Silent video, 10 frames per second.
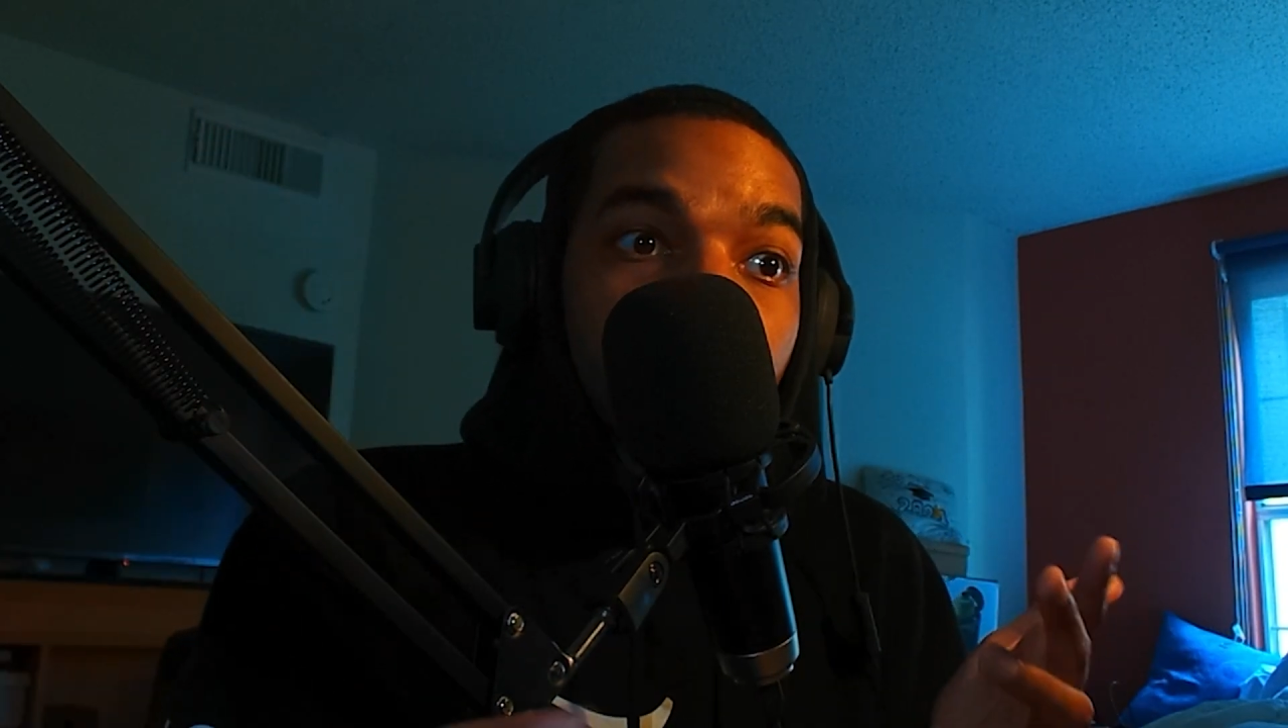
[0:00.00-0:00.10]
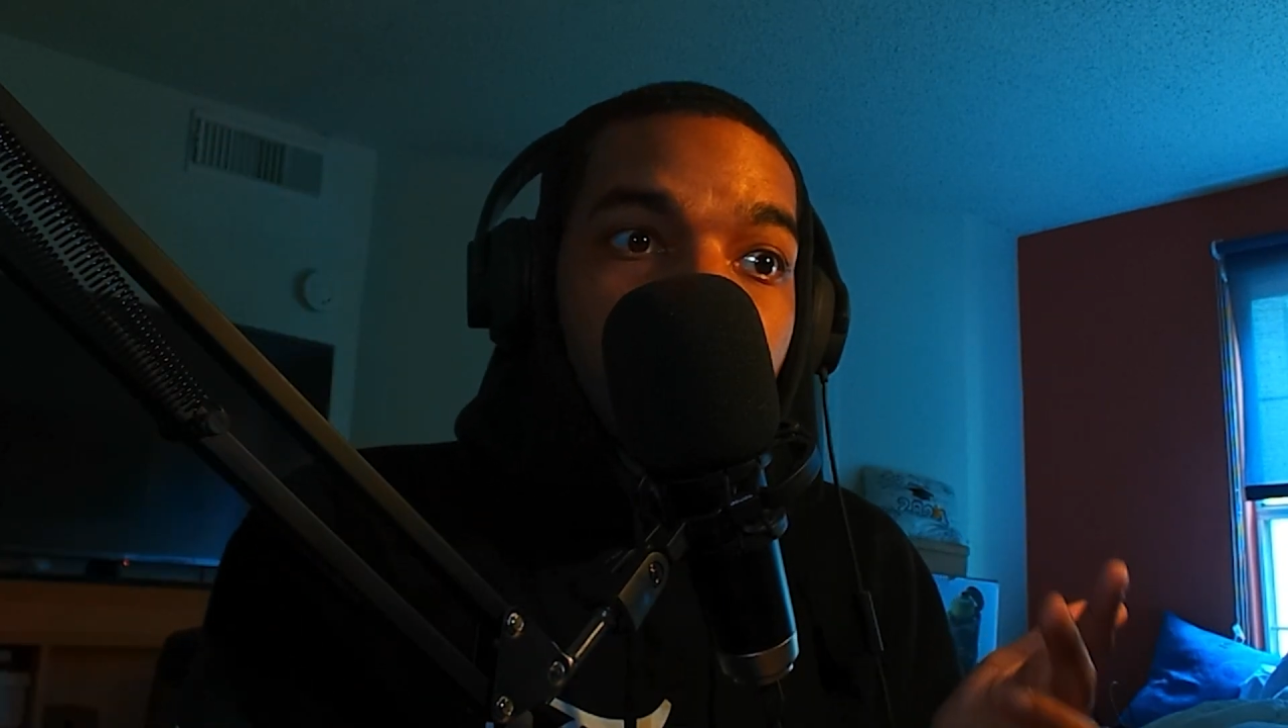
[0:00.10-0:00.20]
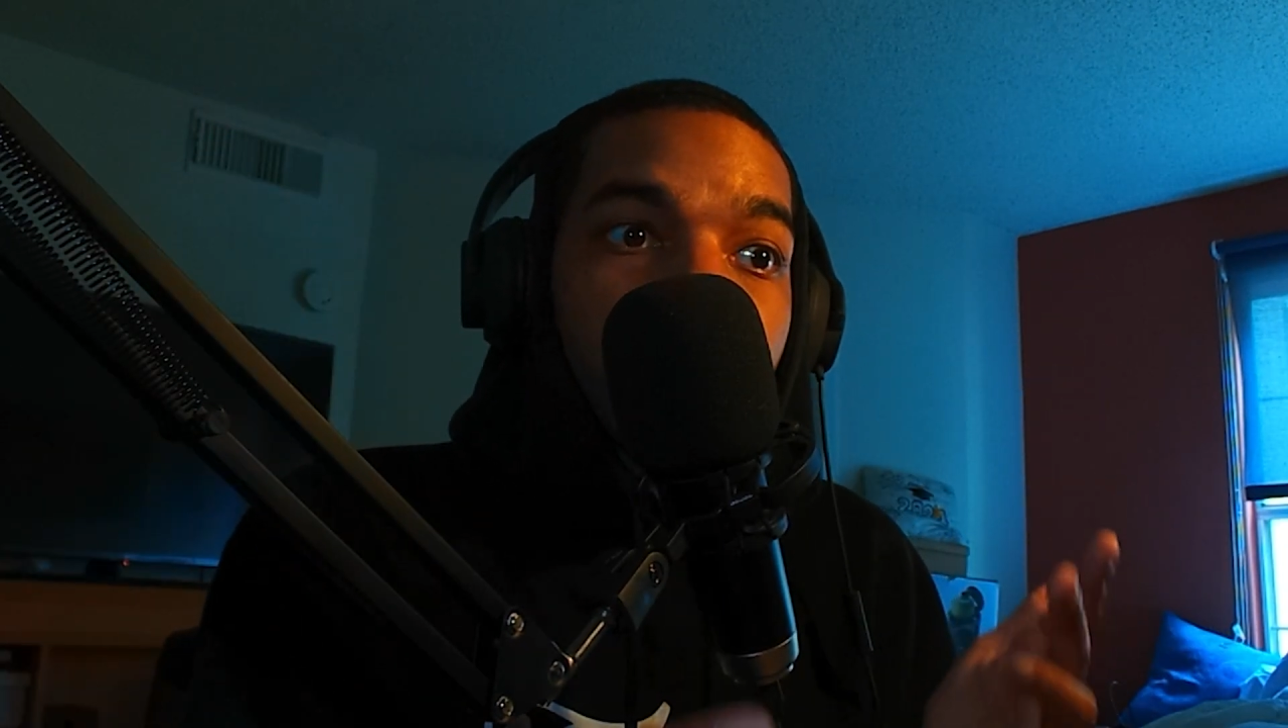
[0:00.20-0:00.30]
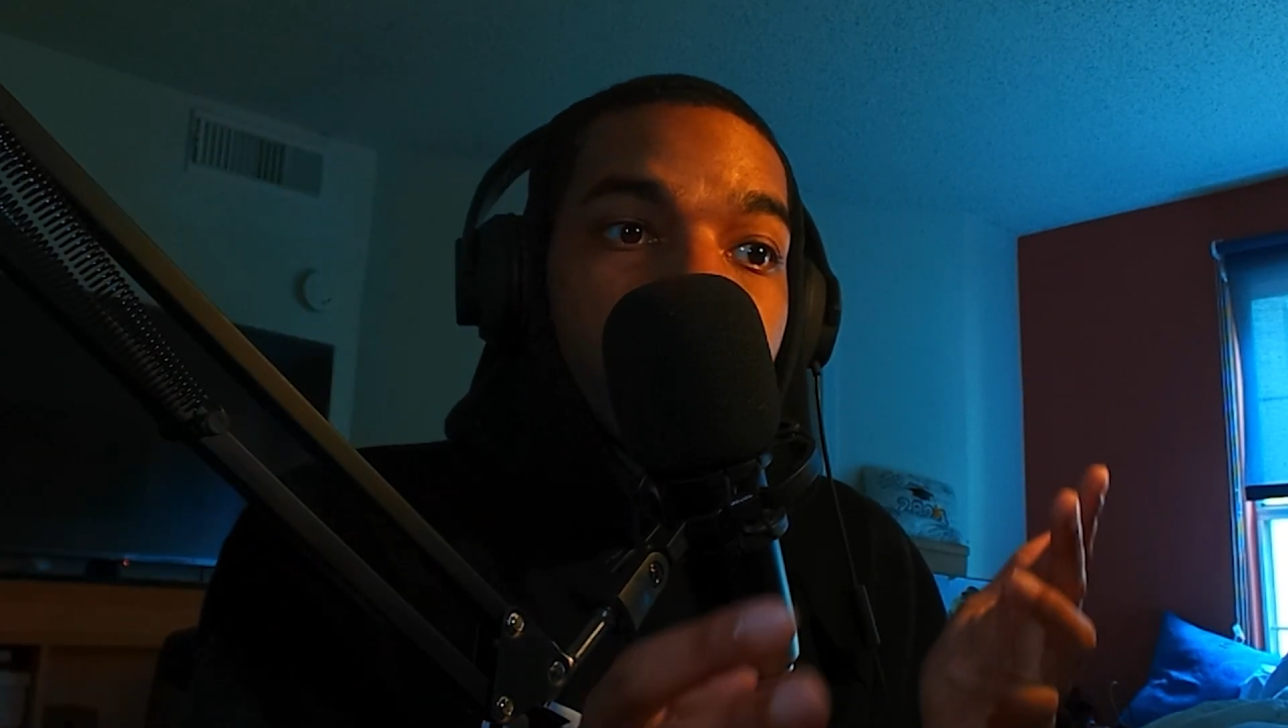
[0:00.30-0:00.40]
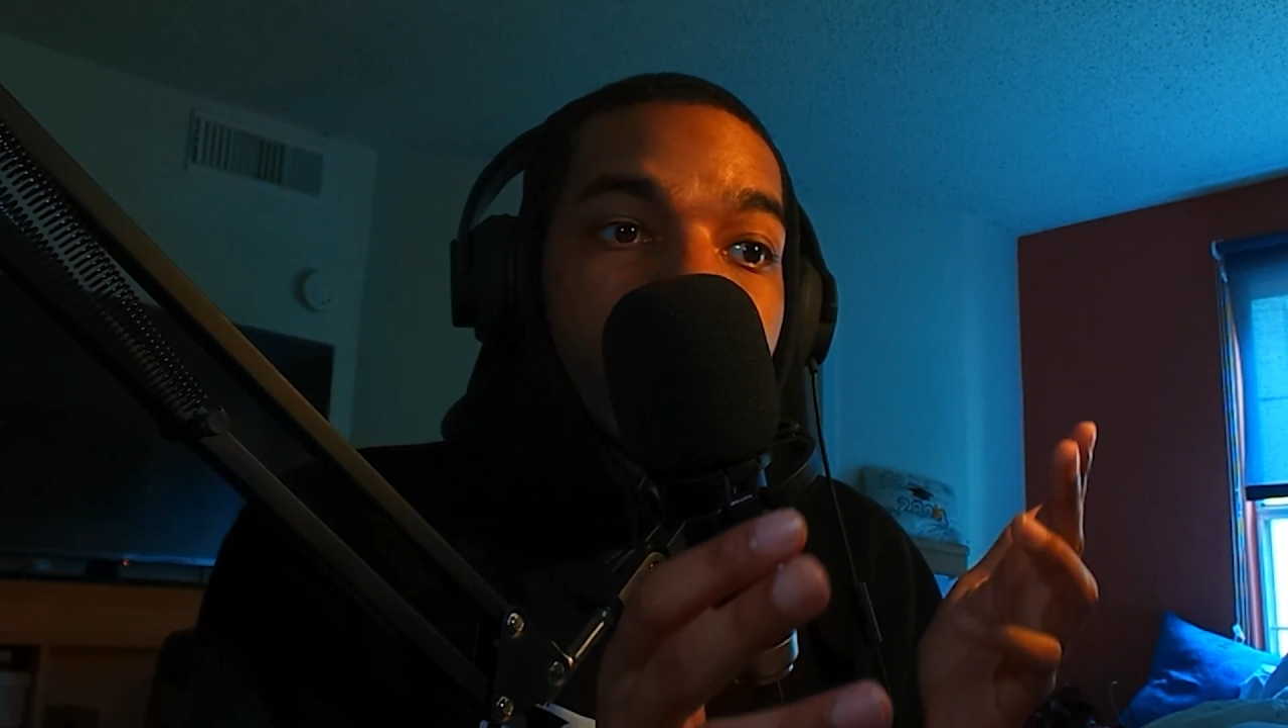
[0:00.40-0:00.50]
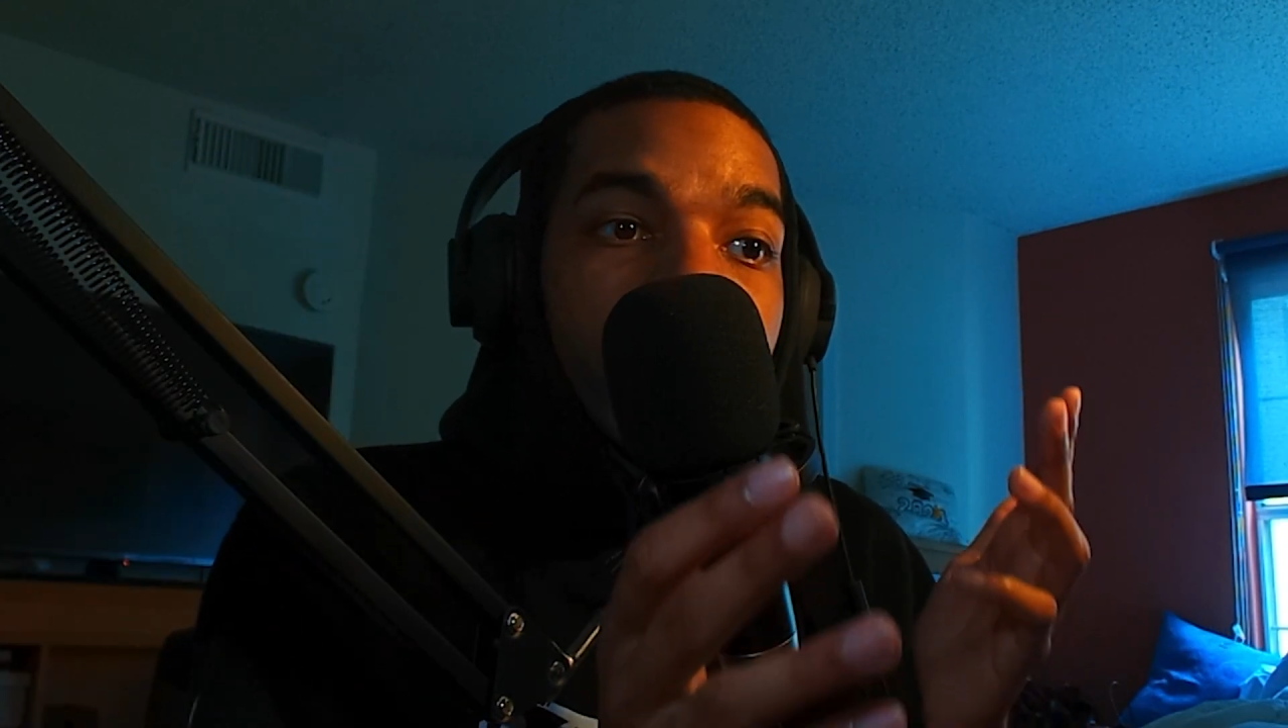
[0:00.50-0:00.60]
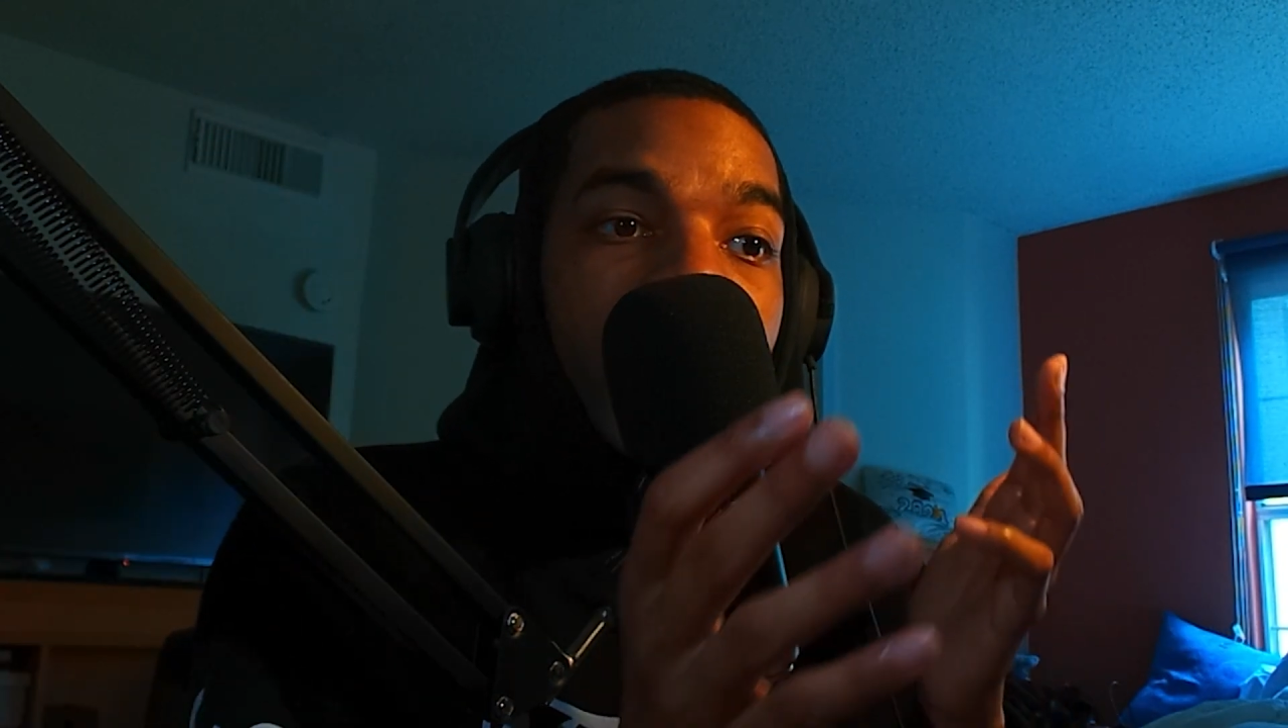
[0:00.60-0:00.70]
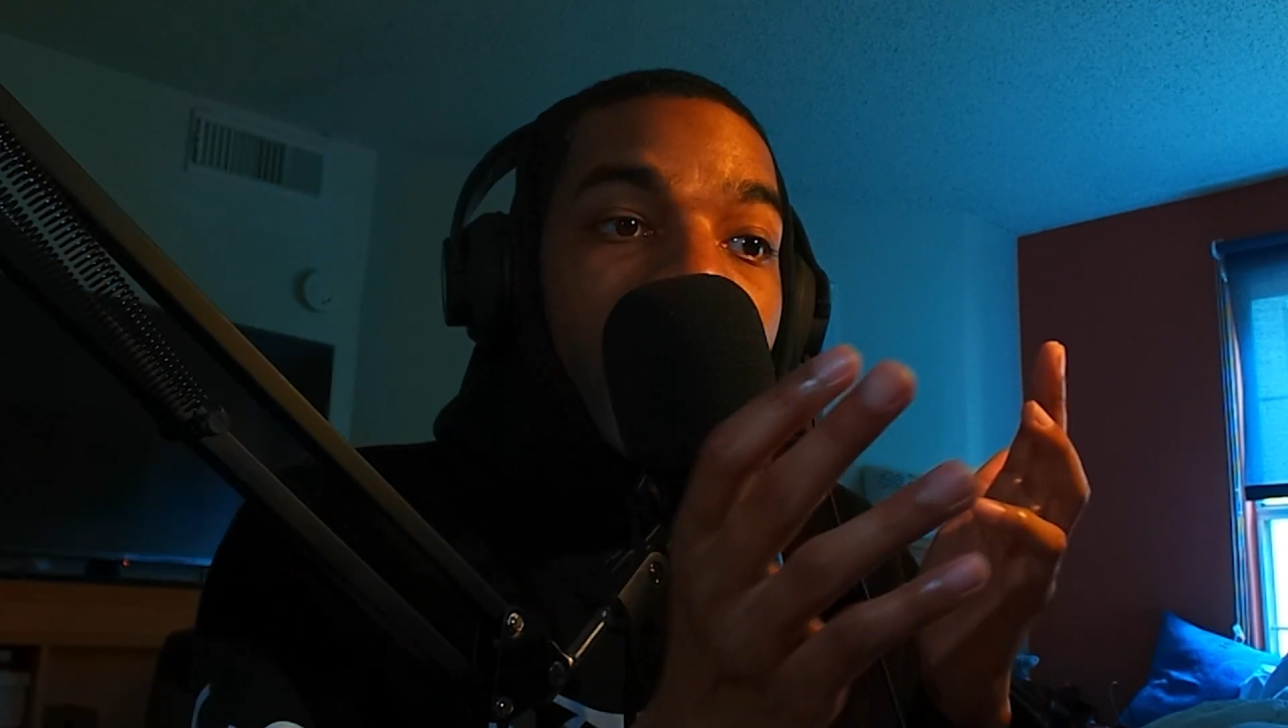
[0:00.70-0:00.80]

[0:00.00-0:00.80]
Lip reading: remember